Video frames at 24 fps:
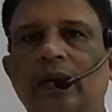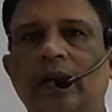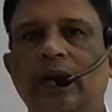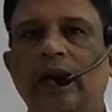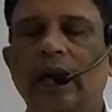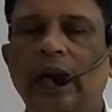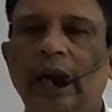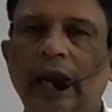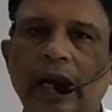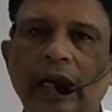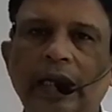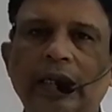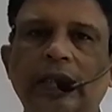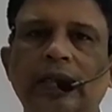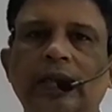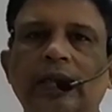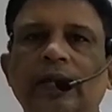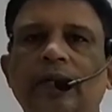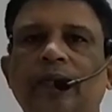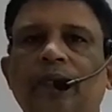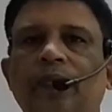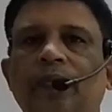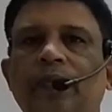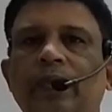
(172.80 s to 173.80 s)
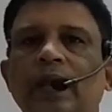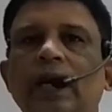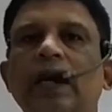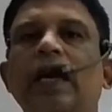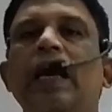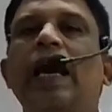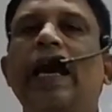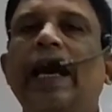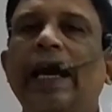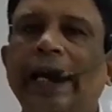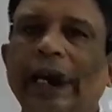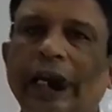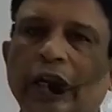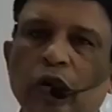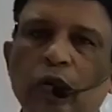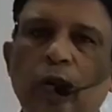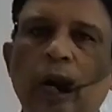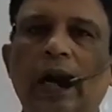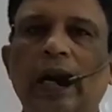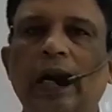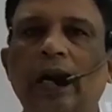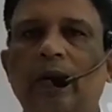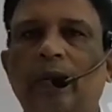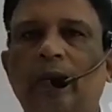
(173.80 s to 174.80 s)
Next,
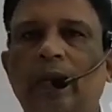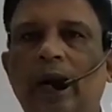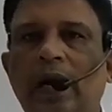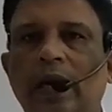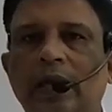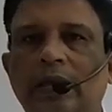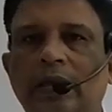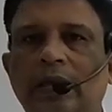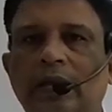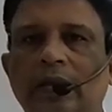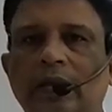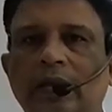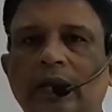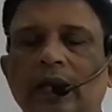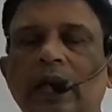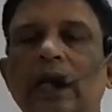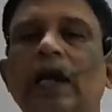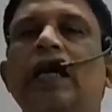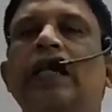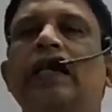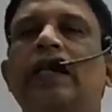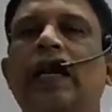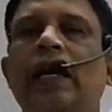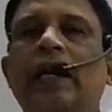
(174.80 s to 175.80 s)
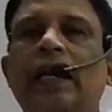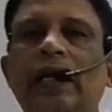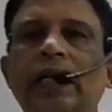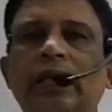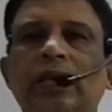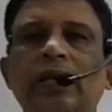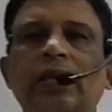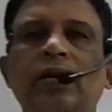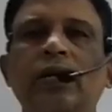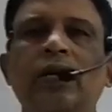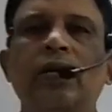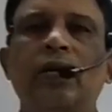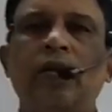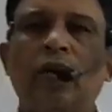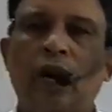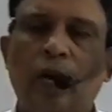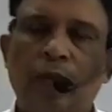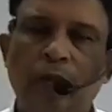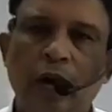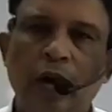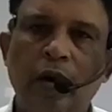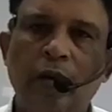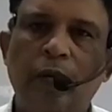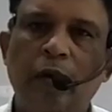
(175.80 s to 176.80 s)
equivalent mass. This is
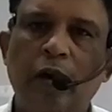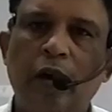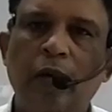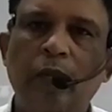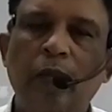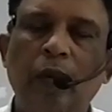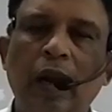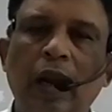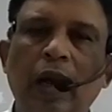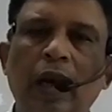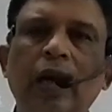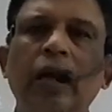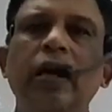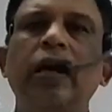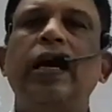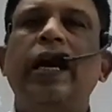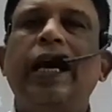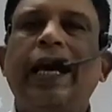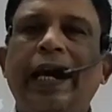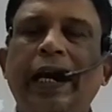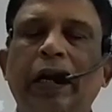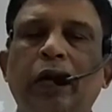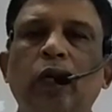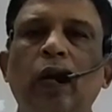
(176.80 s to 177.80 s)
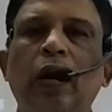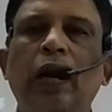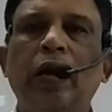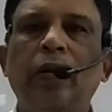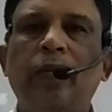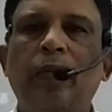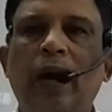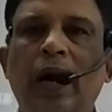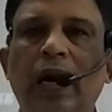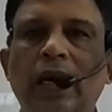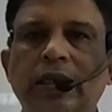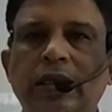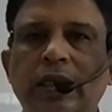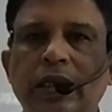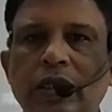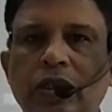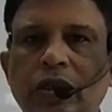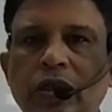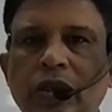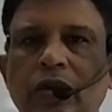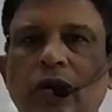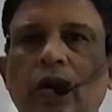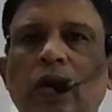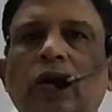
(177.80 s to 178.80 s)
common formula. Equivalent mass
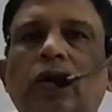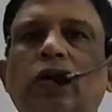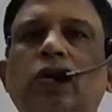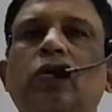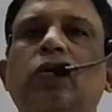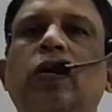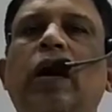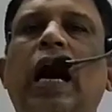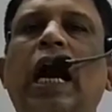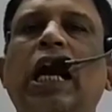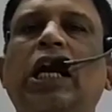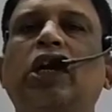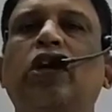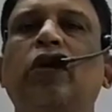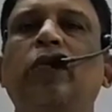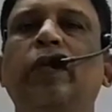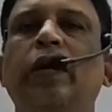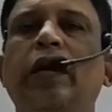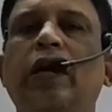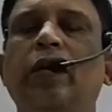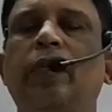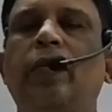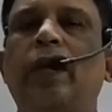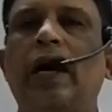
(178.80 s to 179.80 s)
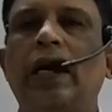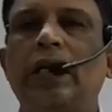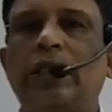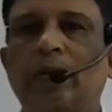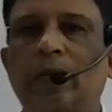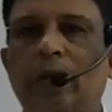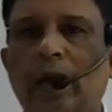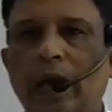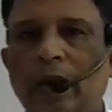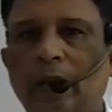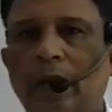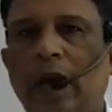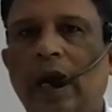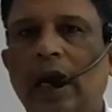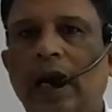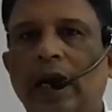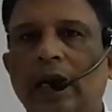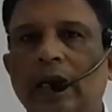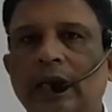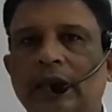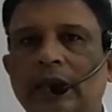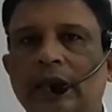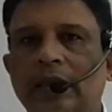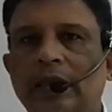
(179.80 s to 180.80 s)
is equal to atomic mass by
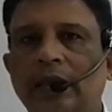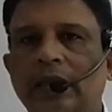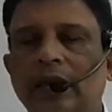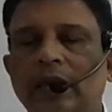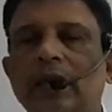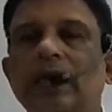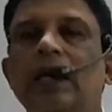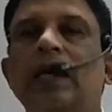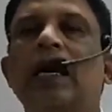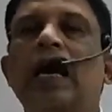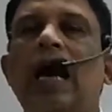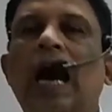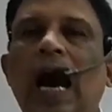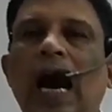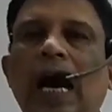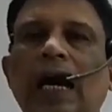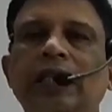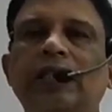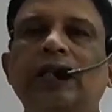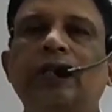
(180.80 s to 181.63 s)
valency. As